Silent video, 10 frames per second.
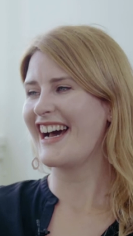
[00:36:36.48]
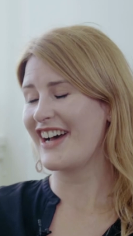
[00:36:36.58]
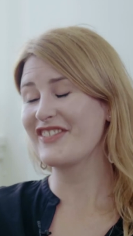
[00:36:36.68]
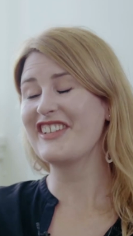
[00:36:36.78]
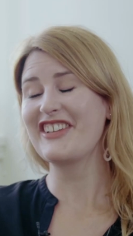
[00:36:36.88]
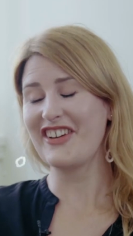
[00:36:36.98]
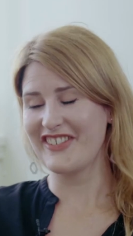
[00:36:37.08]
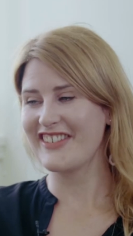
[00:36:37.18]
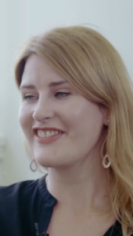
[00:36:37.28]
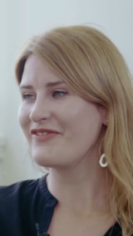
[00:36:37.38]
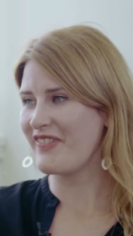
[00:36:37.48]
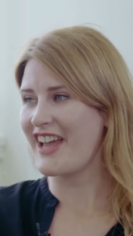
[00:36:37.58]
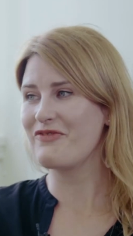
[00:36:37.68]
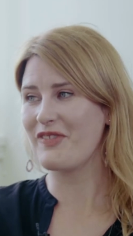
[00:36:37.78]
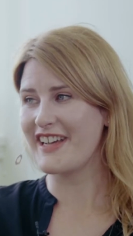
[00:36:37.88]
I'm going to go
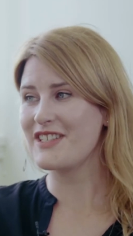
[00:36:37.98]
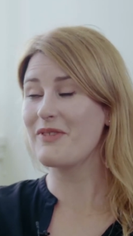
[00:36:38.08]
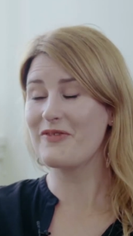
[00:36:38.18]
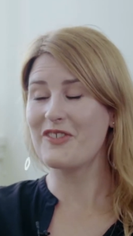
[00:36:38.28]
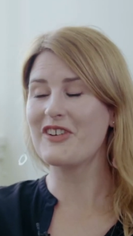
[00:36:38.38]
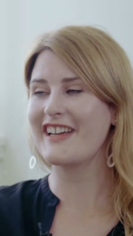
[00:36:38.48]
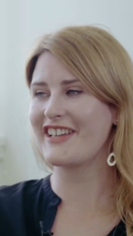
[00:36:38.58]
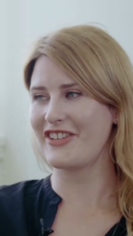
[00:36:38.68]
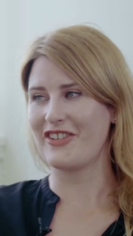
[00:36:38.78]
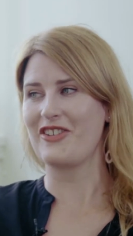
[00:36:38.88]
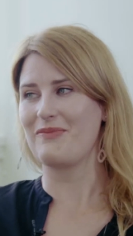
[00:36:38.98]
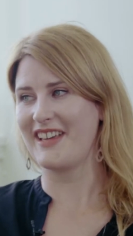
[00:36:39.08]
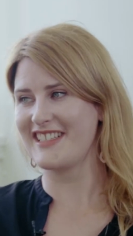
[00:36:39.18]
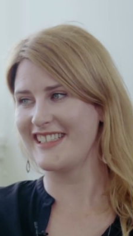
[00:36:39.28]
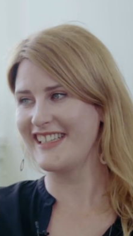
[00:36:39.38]
and write before I go home,
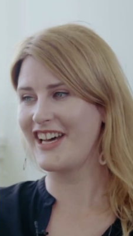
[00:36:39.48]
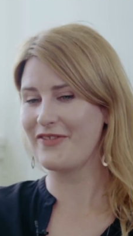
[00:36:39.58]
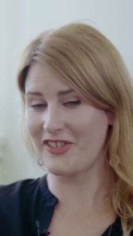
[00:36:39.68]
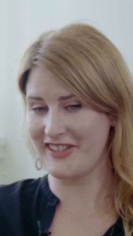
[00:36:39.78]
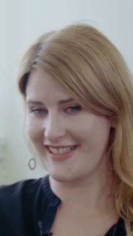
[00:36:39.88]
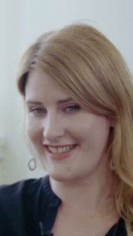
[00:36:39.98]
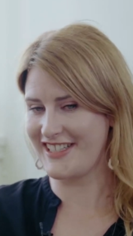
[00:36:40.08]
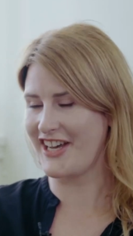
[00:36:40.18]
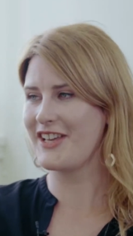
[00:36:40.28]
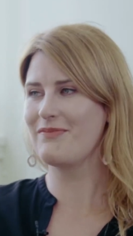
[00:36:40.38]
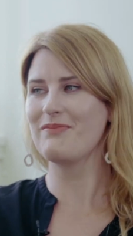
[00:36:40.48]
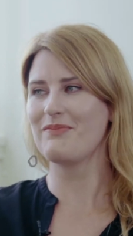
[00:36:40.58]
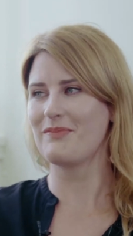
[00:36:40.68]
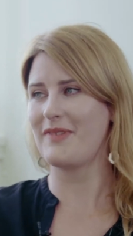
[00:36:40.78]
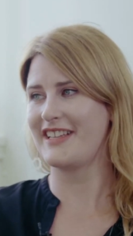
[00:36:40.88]
actually. I've got this time.
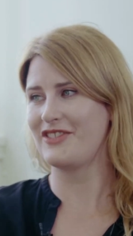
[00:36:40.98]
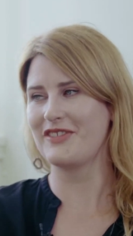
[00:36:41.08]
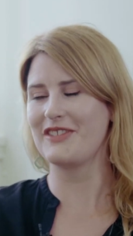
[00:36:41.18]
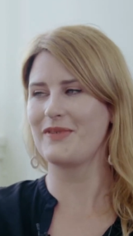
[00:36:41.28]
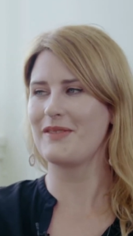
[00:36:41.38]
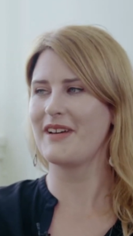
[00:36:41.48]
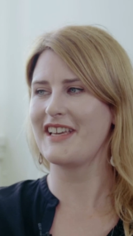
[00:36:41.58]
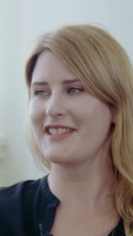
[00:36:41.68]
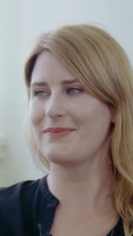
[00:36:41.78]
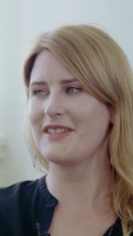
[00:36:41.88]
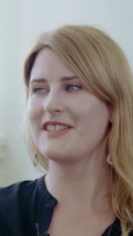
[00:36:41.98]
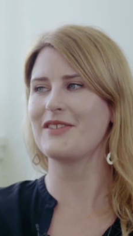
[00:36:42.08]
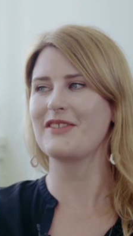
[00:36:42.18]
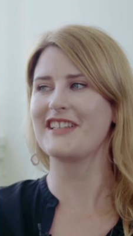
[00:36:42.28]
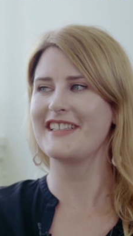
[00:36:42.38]
My daughter's with my husband, so
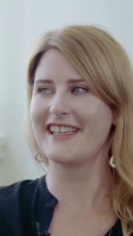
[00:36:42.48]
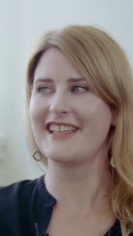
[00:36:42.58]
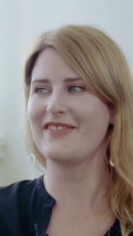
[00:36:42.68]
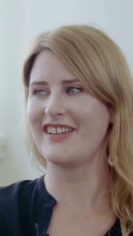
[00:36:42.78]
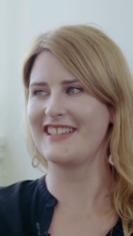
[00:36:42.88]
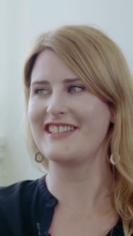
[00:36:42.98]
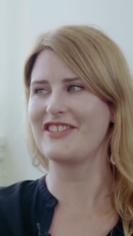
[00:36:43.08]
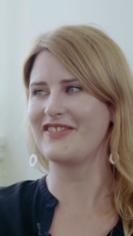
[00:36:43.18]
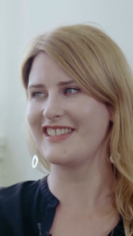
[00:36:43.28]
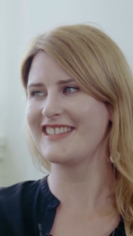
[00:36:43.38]
I'm going to take advantage of it.